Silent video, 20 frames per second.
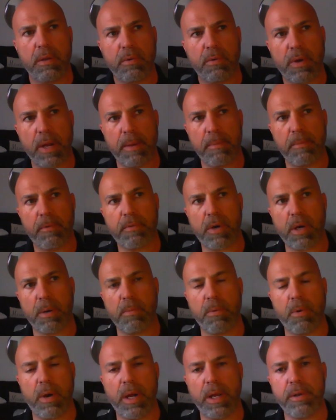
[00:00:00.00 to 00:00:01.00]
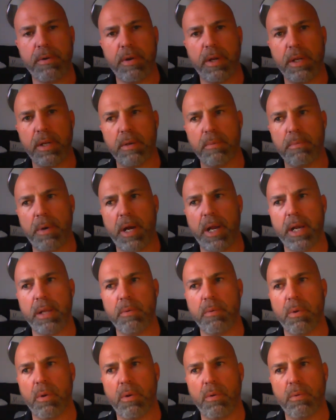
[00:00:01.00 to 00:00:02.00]
gram of carbohydrate, your body
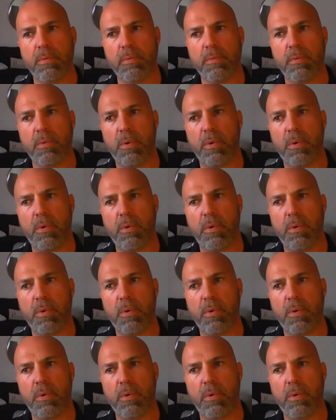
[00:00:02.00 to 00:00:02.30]
will